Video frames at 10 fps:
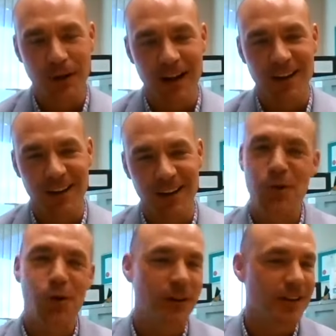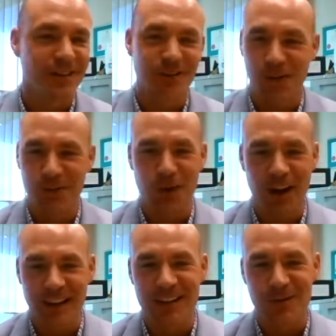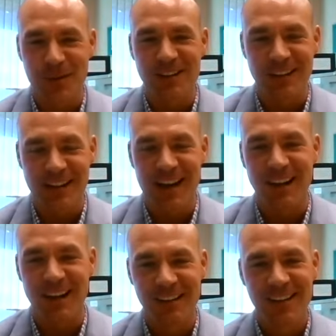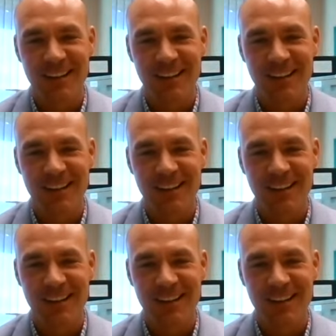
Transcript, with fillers: Yeah, I'm new at this, so I'm trying to get as many as I can.